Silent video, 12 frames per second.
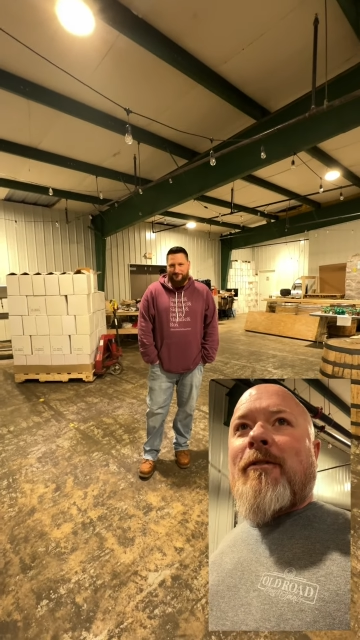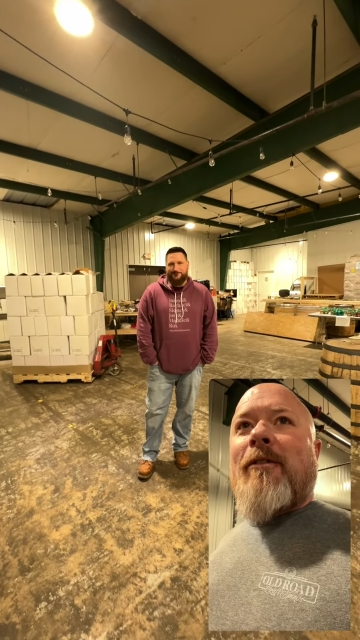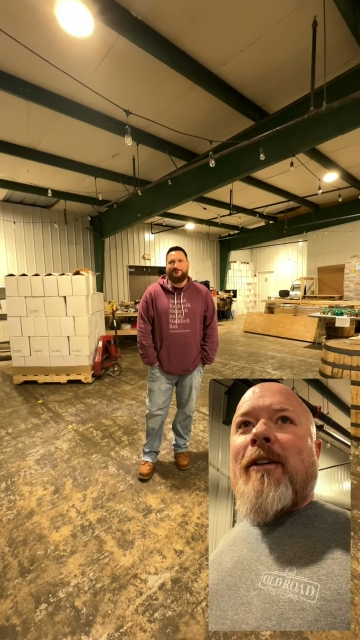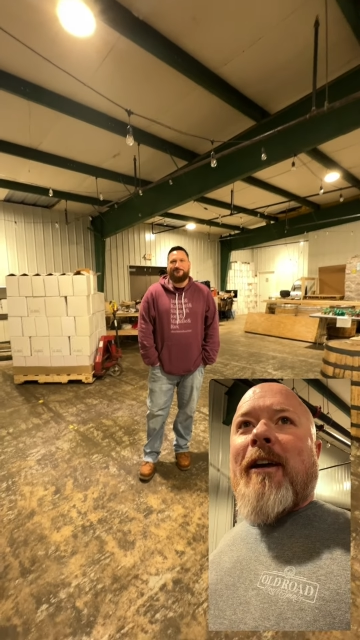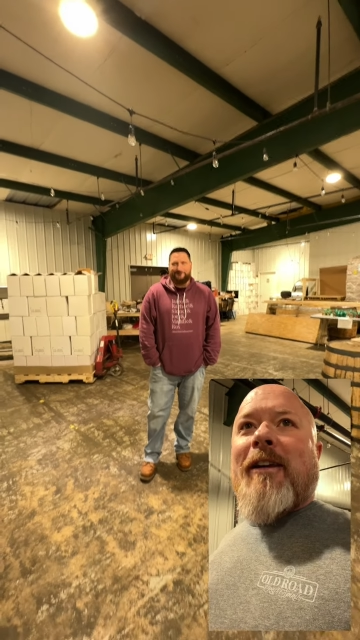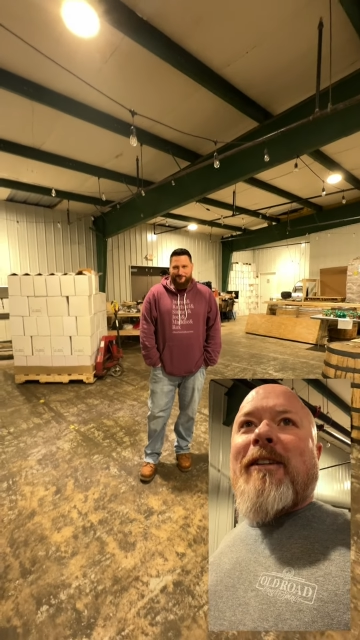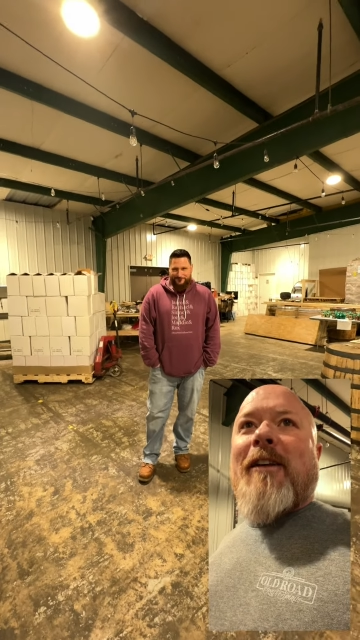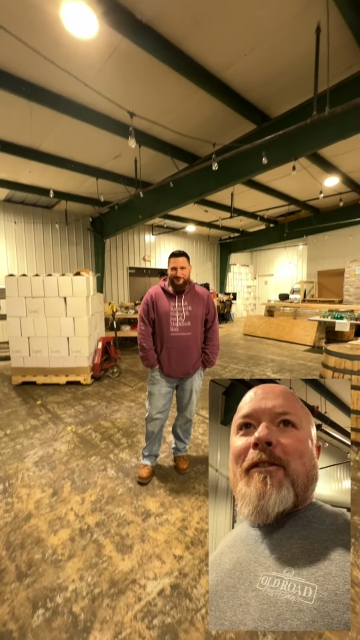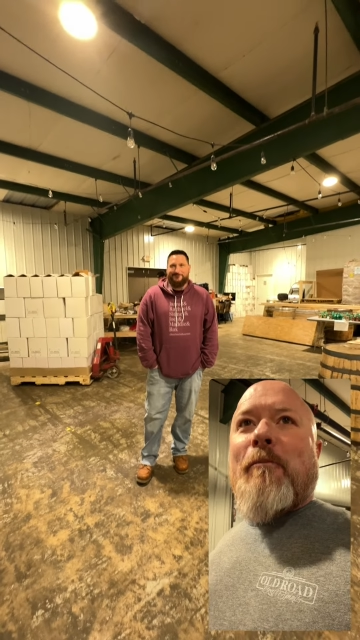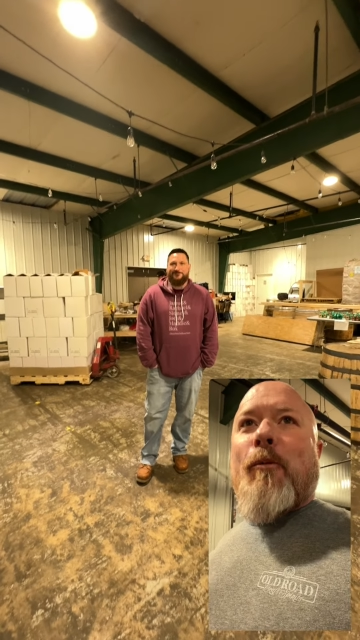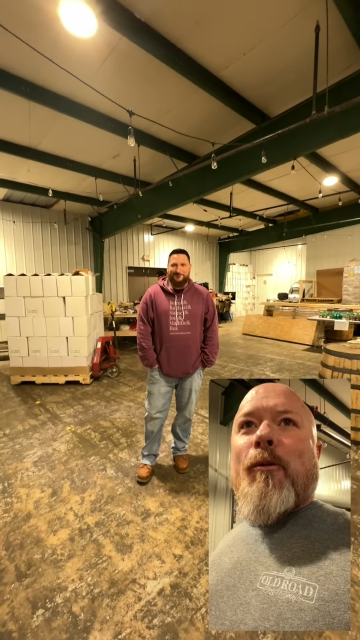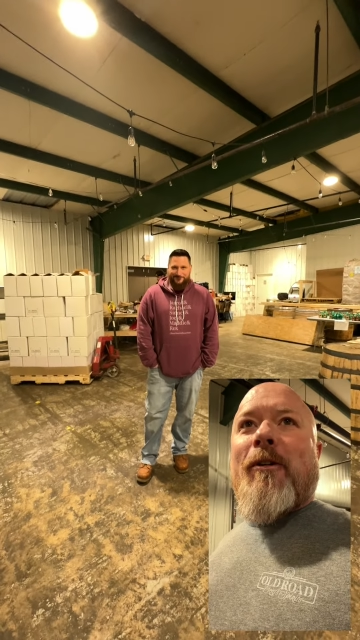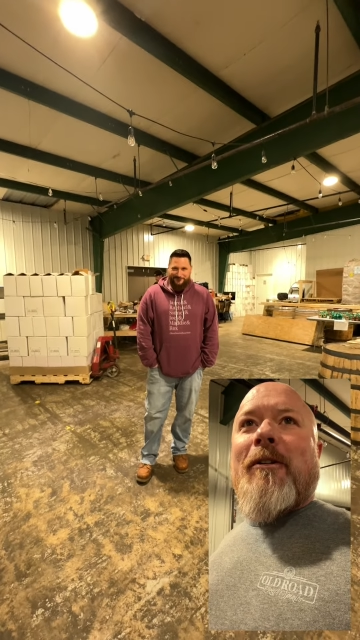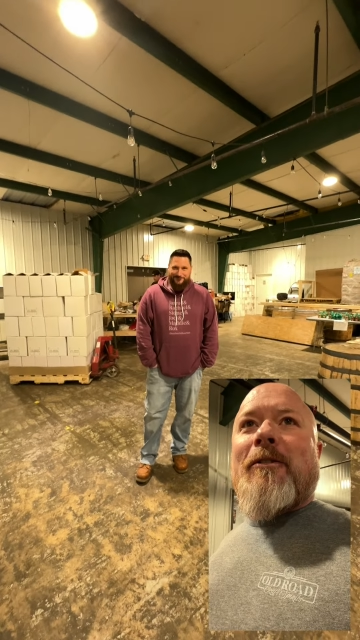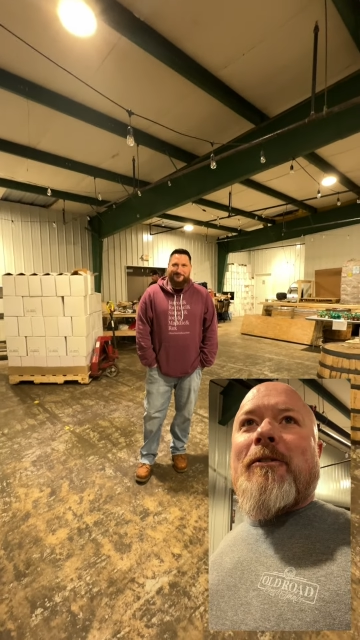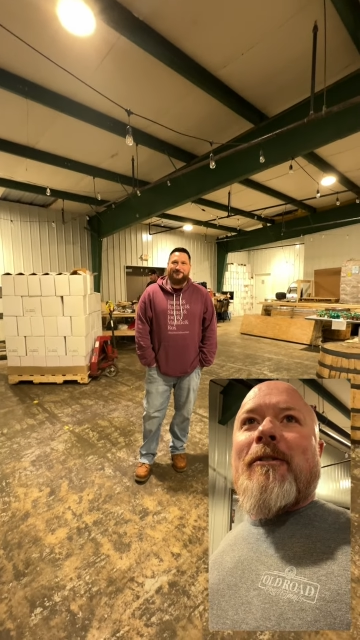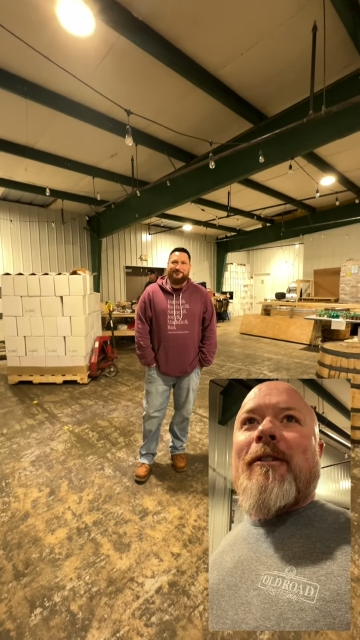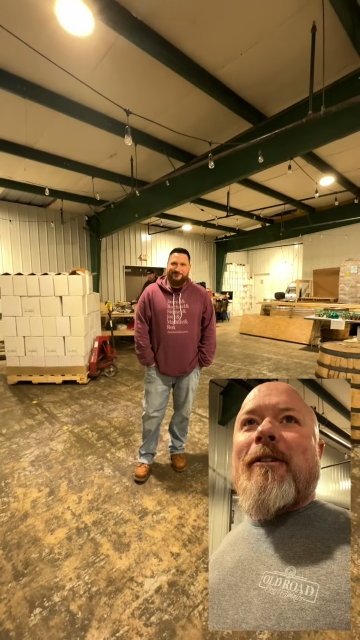I tasted
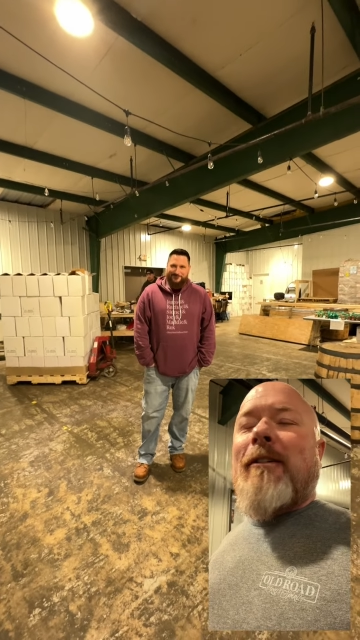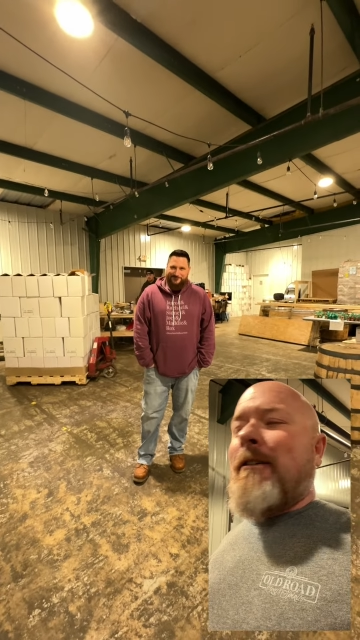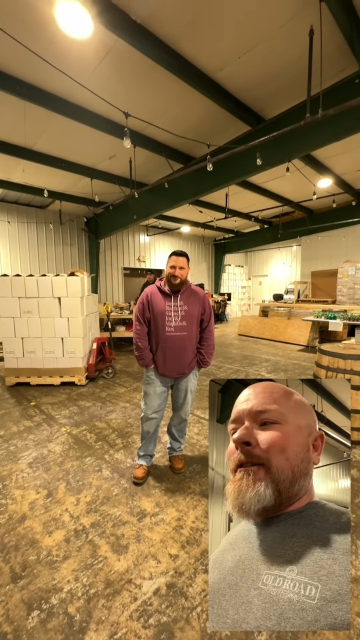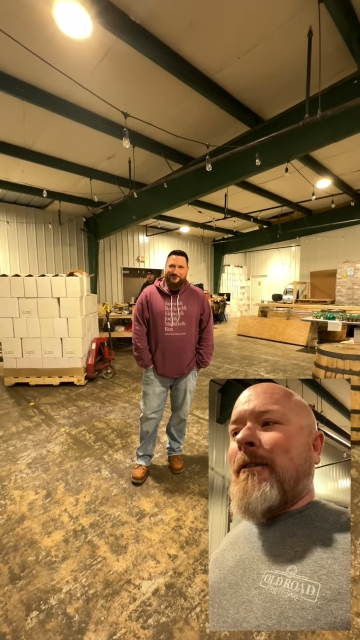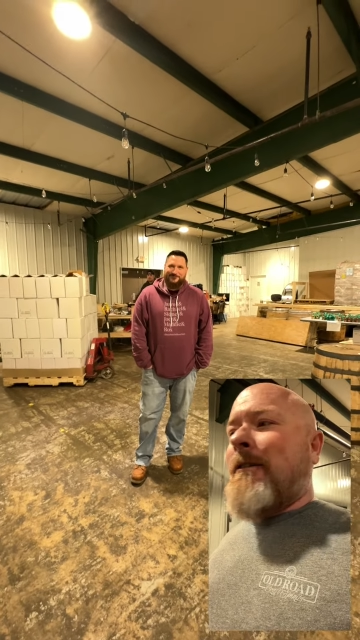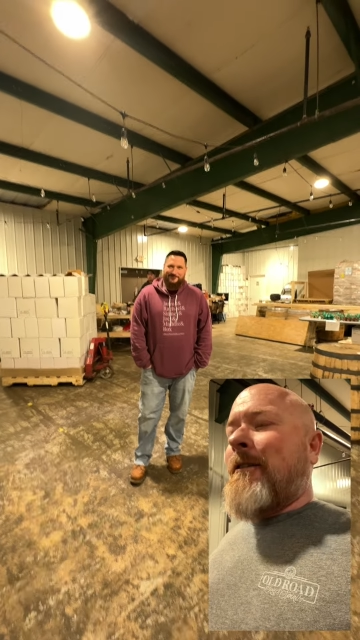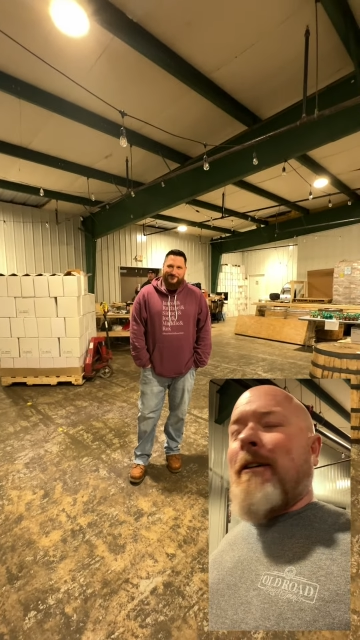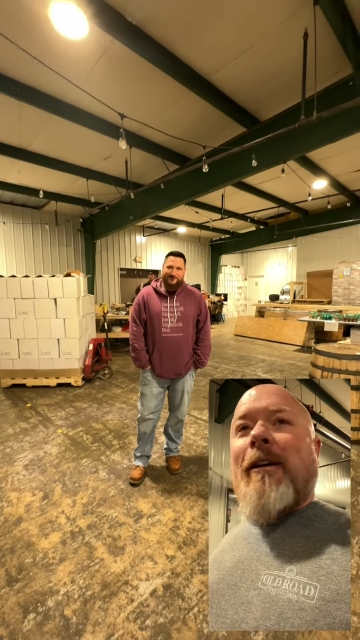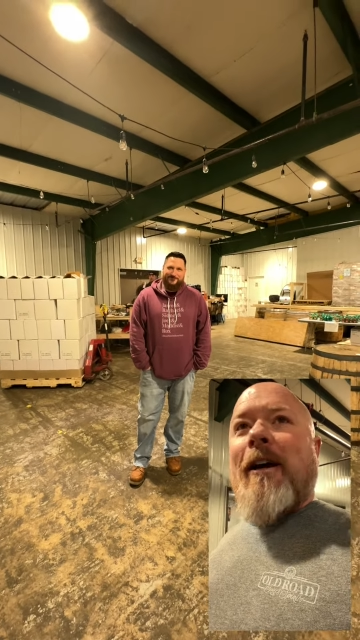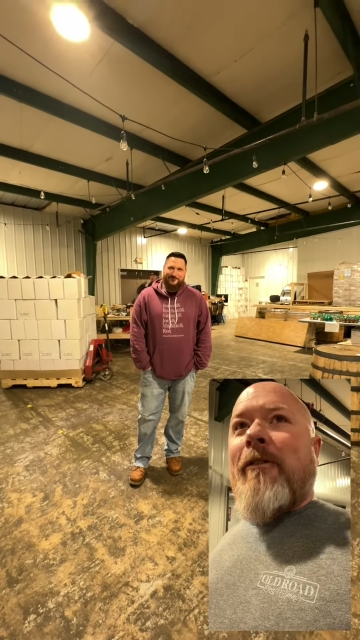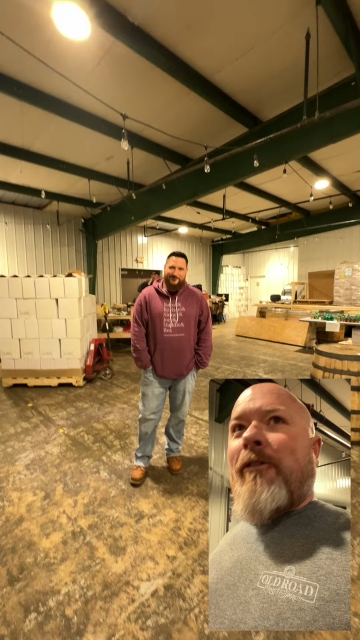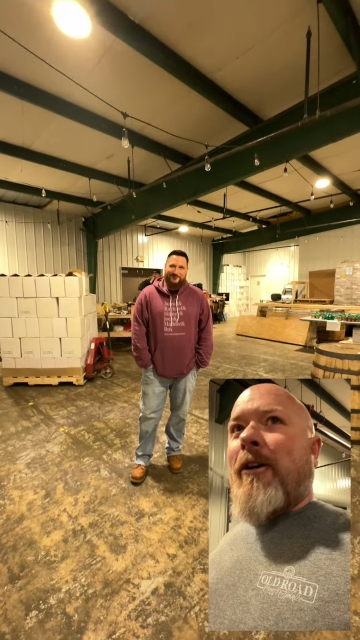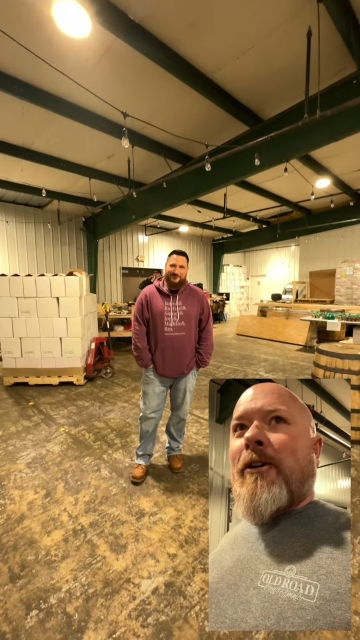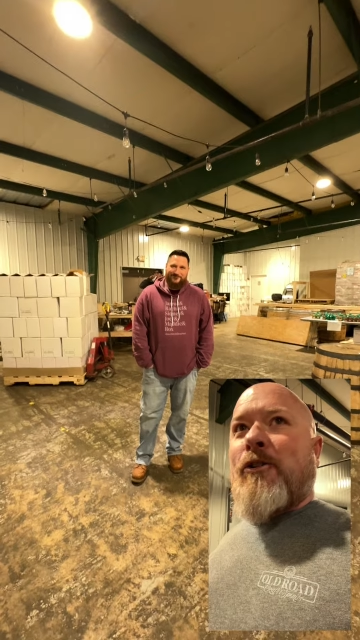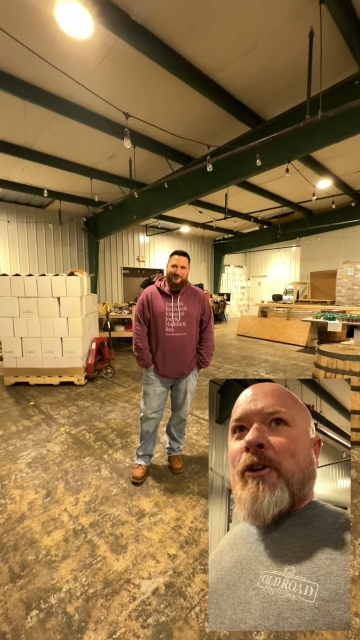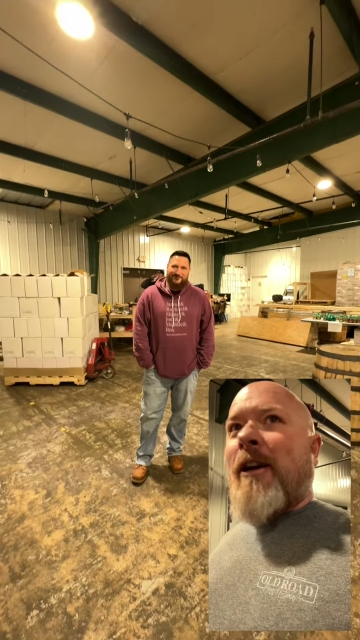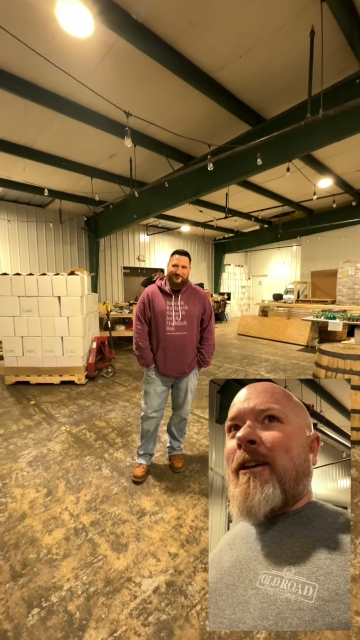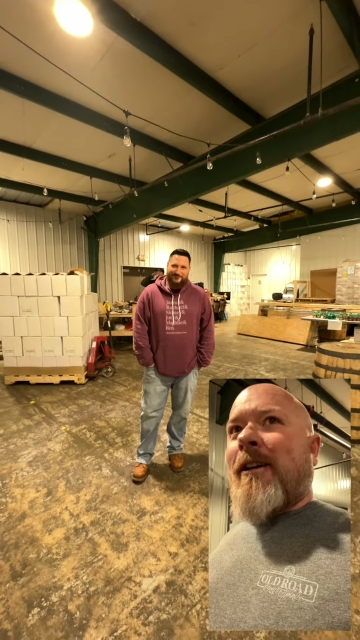Porter's. I fucking
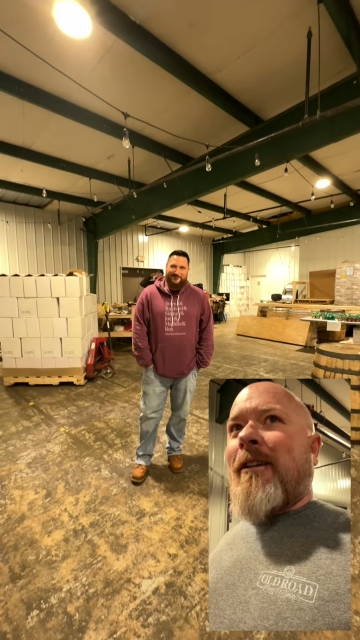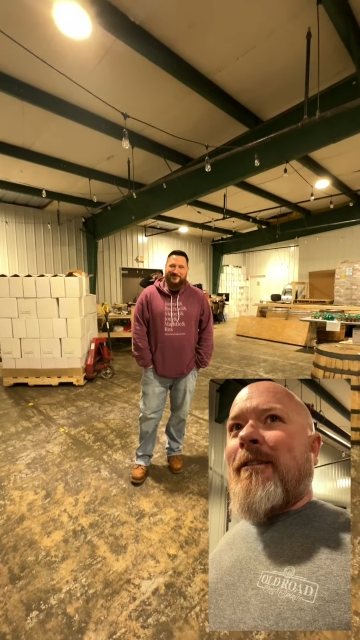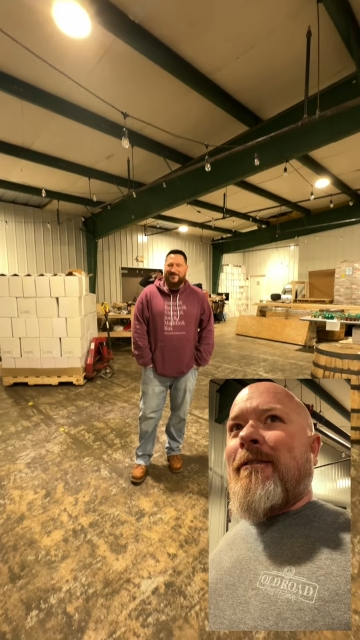drank it.